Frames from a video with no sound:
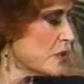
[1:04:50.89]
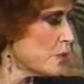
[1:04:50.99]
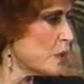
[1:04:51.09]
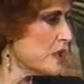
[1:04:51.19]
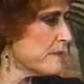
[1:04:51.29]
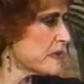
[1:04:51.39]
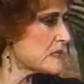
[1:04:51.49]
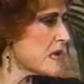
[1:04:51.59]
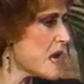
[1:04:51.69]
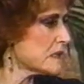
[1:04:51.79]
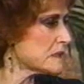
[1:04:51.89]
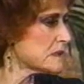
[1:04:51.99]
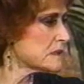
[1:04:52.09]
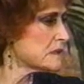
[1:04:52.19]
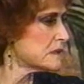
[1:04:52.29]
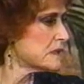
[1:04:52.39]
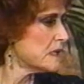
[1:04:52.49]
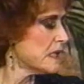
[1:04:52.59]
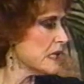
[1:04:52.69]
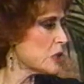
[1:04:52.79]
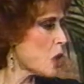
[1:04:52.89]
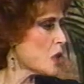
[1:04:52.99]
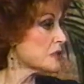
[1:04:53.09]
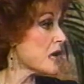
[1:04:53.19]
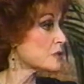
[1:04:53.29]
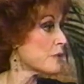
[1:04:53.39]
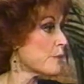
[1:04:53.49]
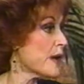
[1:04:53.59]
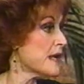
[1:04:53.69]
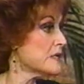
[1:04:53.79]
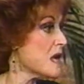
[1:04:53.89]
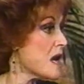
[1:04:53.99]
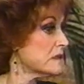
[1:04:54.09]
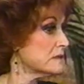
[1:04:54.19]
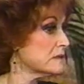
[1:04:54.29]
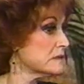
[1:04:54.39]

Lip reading: William McDonald. He called Dr. Brad Young.